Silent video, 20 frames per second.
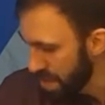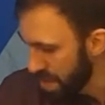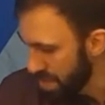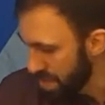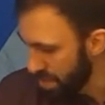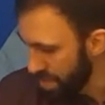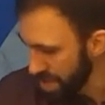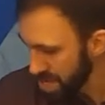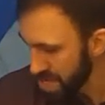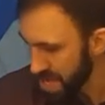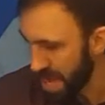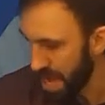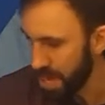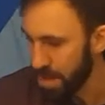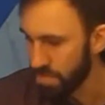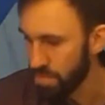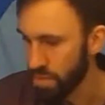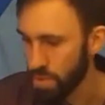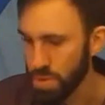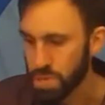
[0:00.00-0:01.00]
This
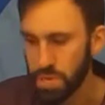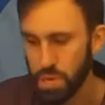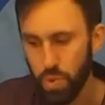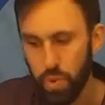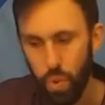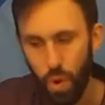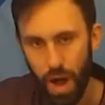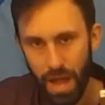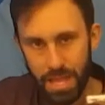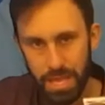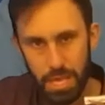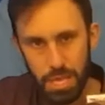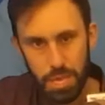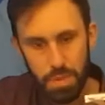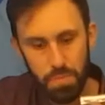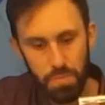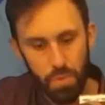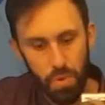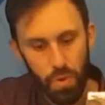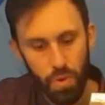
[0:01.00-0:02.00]
animal's quite
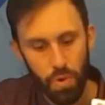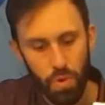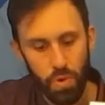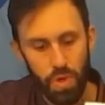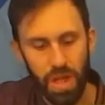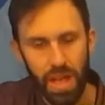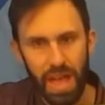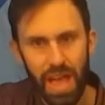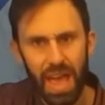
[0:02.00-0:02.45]
small